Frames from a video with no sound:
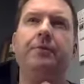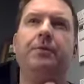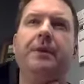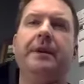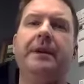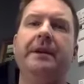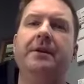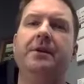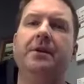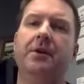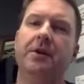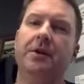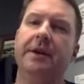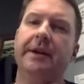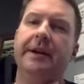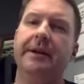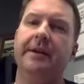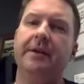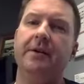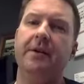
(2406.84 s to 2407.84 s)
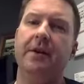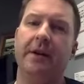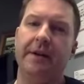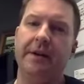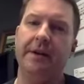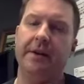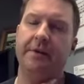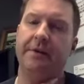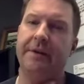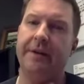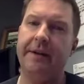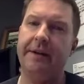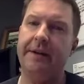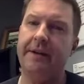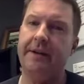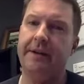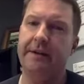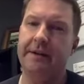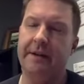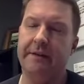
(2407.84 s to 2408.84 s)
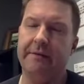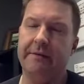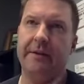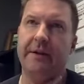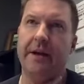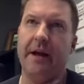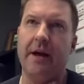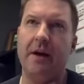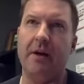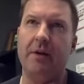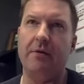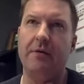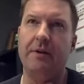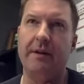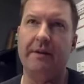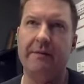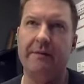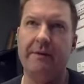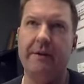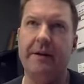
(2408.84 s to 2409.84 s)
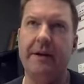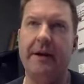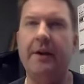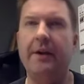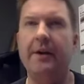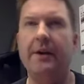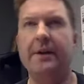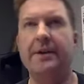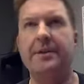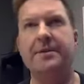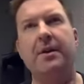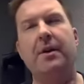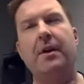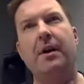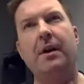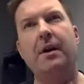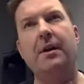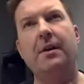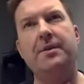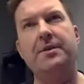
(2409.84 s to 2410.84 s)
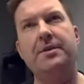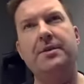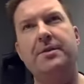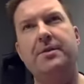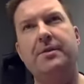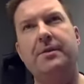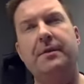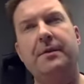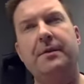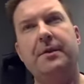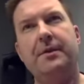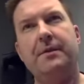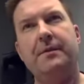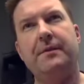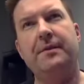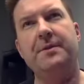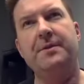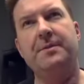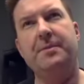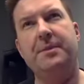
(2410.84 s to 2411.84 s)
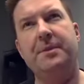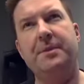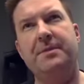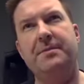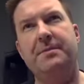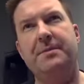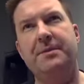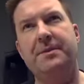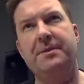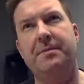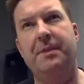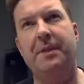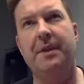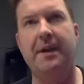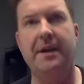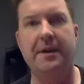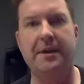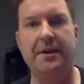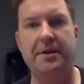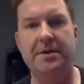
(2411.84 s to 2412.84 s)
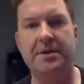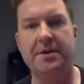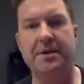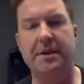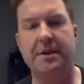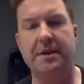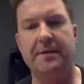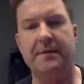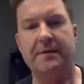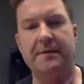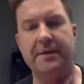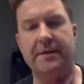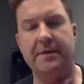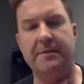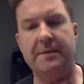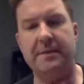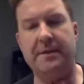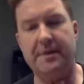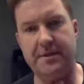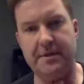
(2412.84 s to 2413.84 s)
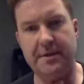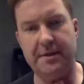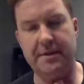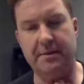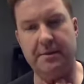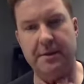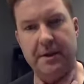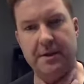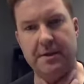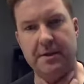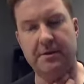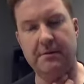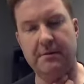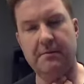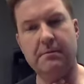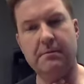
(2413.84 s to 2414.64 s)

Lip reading: relearning a lot of your thinking given how different areas are? Or is this sort of universal principles apply and you just got to fit into the situation?